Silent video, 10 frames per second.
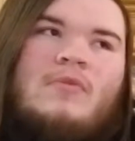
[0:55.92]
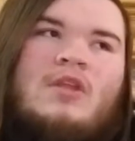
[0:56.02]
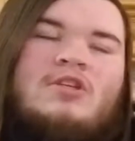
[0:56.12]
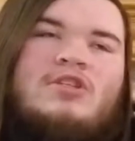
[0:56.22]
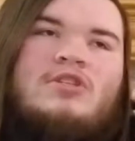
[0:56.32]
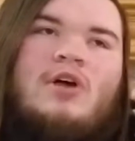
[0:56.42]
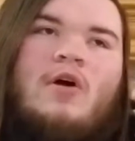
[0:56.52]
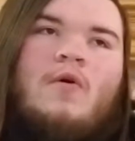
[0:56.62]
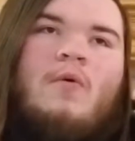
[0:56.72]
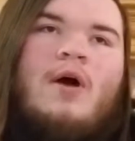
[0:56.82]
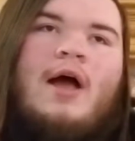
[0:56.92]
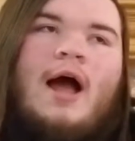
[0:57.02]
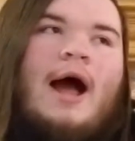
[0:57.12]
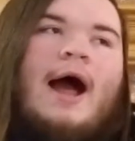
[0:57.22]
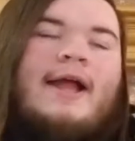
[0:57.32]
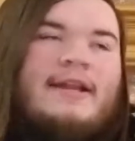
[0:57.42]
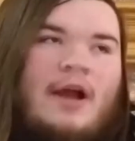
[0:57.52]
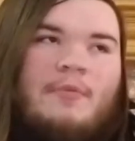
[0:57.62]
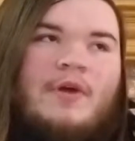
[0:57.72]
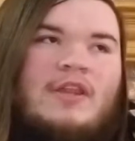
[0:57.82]
So, I did
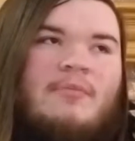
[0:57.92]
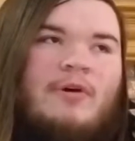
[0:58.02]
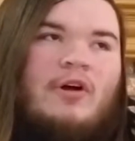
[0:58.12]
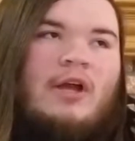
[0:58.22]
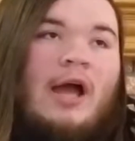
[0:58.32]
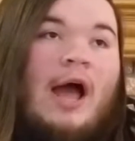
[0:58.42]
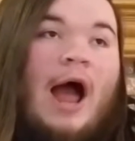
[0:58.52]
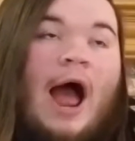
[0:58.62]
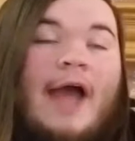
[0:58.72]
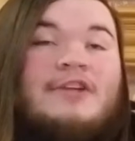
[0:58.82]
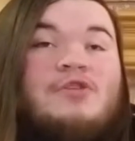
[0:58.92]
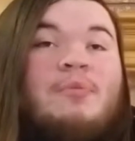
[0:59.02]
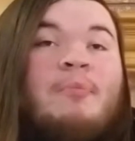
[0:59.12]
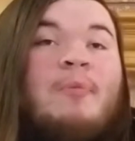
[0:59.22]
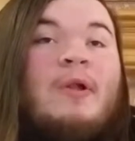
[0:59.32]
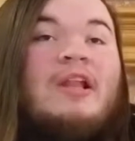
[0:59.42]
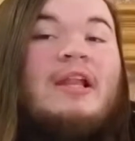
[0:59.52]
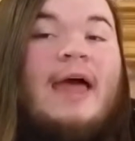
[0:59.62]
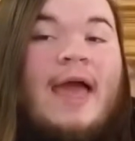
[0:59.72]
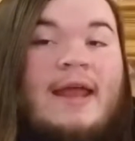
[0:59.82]
not read the book. I do
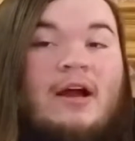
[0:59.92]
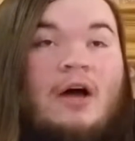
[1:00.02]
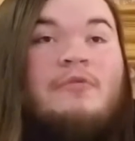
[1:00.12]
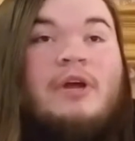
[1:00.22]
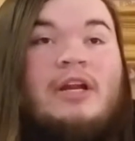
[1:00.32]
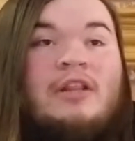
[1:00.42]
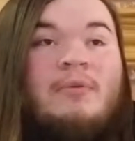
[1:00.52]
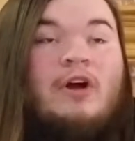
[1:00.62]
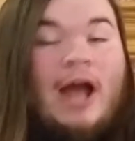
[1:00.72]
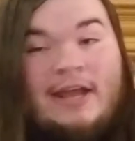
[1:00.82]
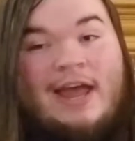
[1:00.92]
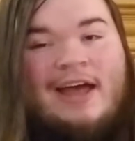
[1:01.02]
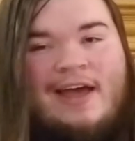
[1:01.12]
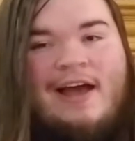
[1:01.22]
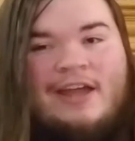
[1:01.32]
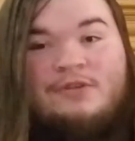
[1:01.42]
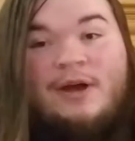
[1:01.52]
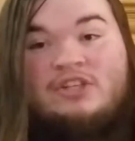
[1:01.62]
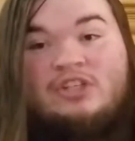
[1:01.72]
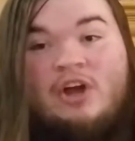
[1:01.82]
plan on reading the book. I do
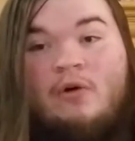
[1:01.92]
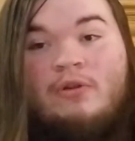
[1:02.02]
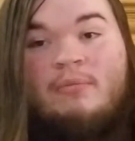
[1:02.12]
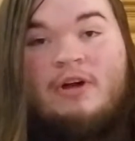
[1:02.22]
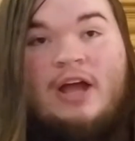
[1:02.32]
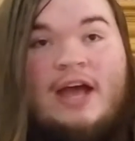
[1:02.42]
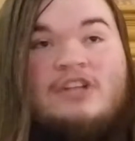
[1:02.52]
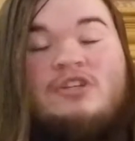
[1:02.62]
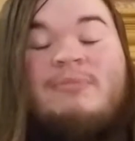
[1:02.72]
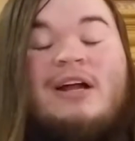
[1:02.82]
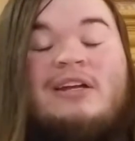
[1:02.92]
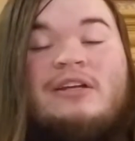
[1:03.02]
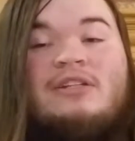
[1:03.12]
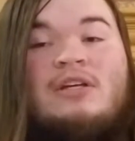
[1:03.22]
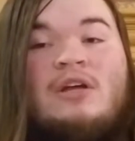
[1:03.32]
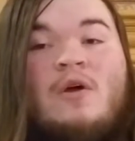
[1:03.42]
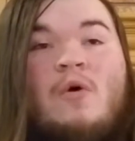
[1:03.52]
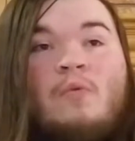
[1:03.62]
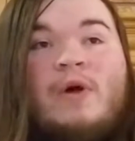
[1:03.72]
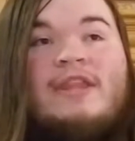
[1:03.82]
actually own the book. I actually bought it when